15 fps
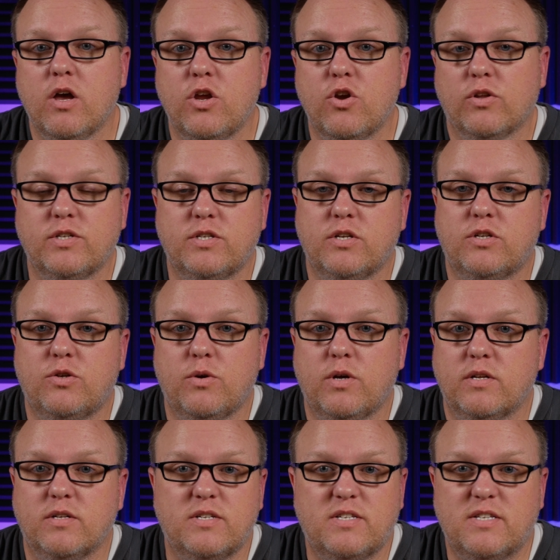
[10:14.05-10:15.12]
You're listening to
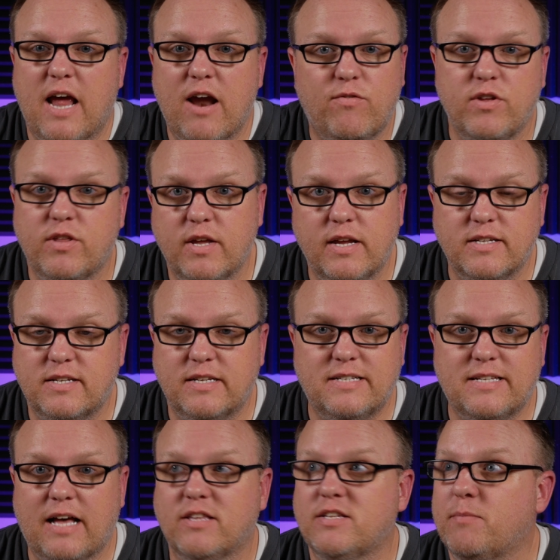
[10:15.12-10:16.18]
it, everything is
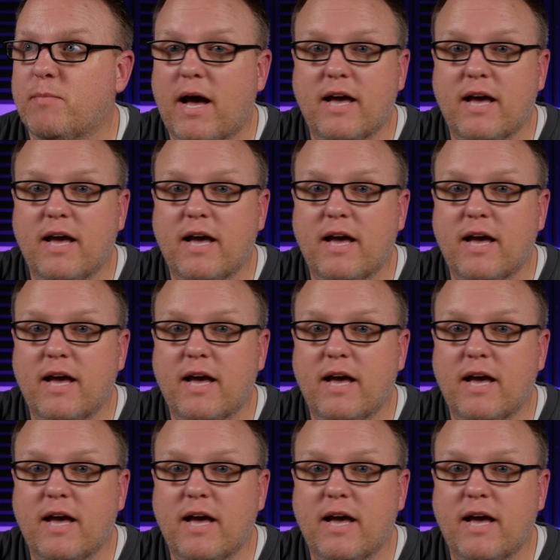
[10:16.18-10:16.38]
exactly the same.